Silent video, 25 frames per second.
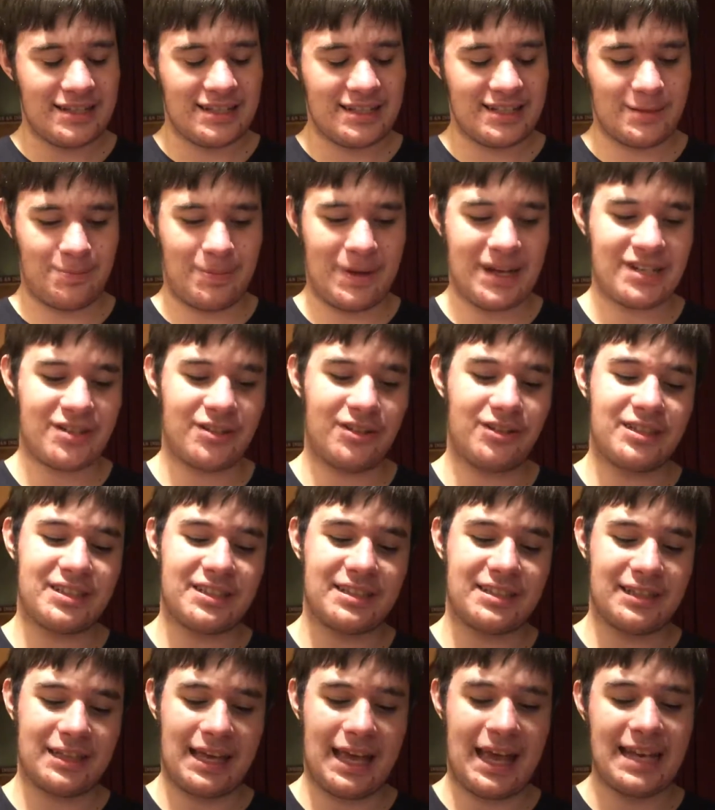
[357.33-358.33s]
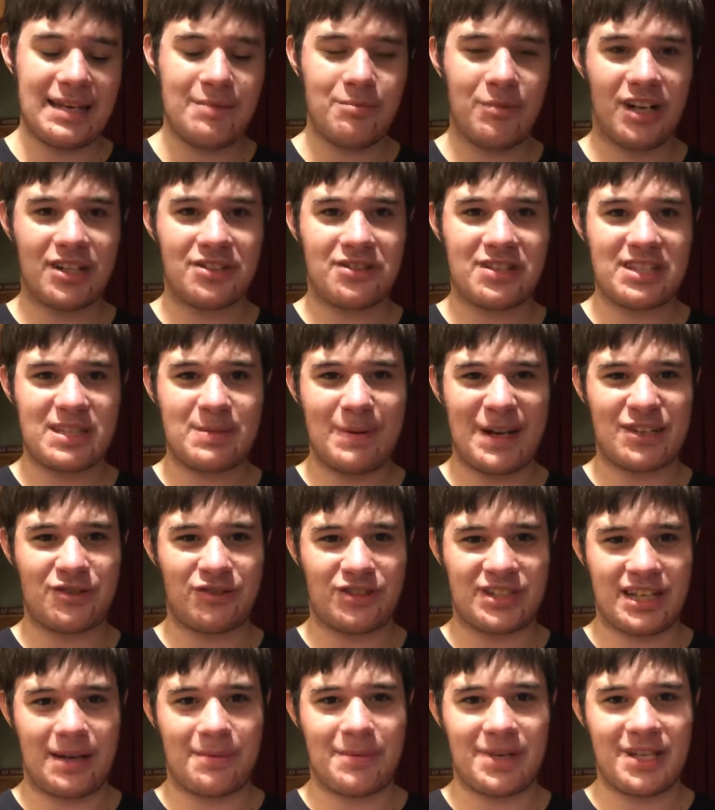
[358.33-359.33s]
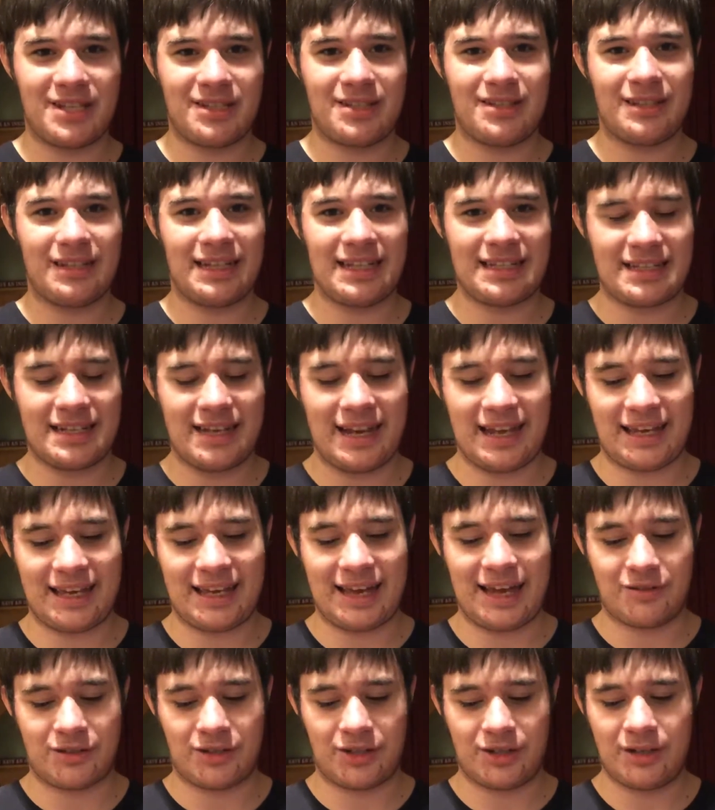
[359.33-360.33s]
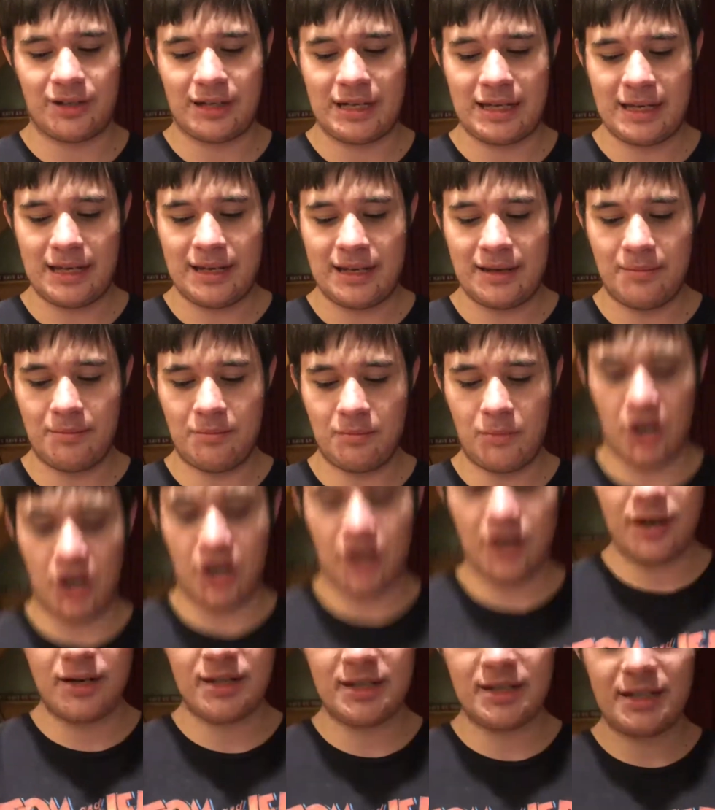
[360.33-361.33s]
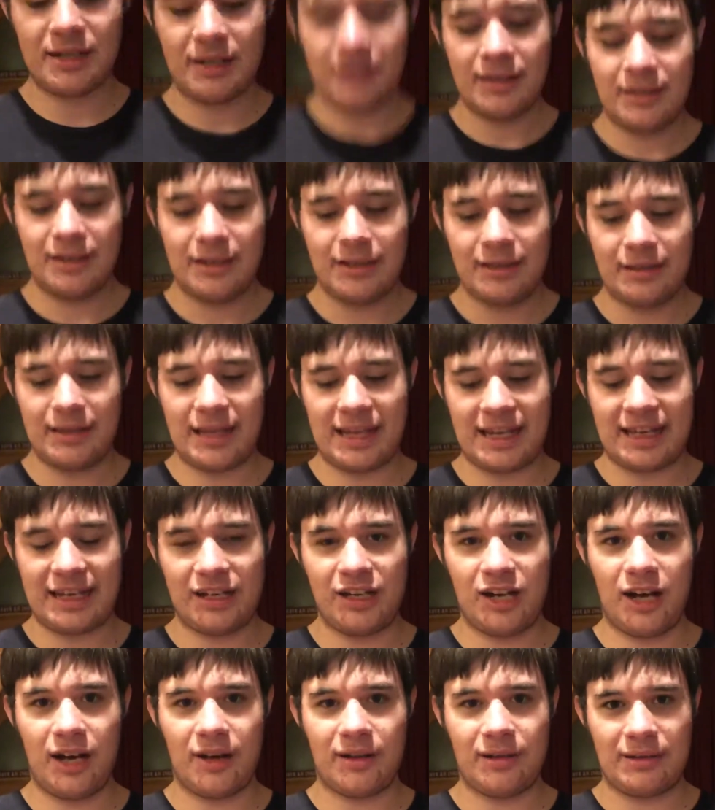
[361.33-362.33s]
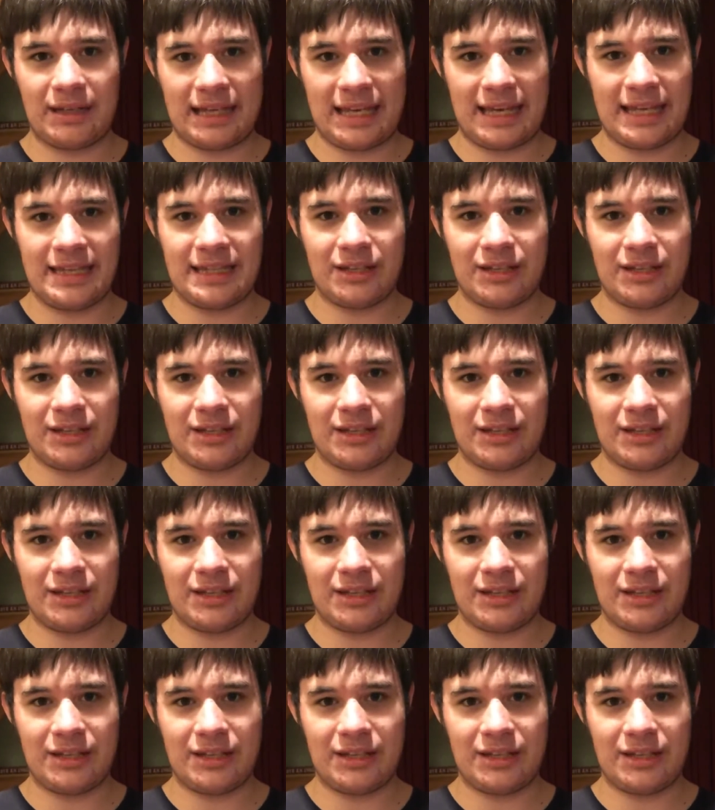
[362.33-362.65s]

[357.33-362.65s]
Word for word: special, any monster special summoned gets an A counter. Mars, they cannot gain